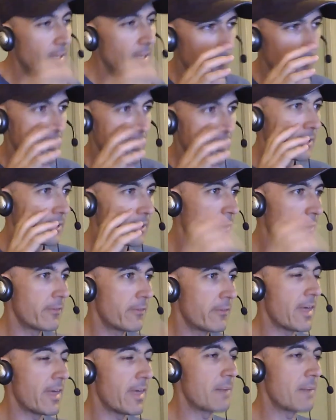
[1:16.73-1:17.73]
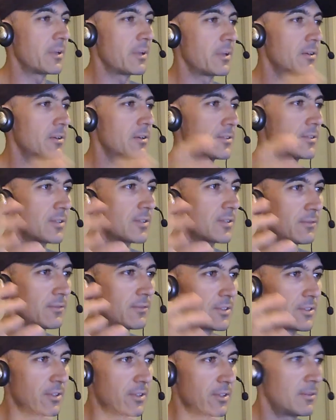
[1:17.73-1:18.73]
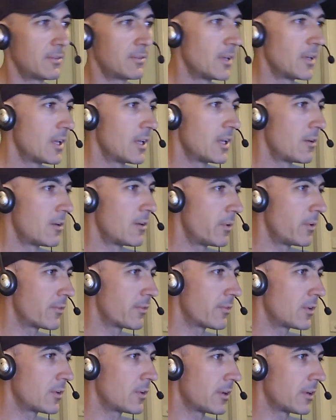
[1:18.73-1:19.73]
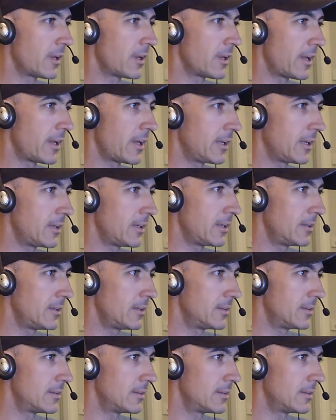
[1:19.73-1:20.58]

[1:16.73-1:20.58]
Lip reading: I'm not going to go over that because obviously we've got a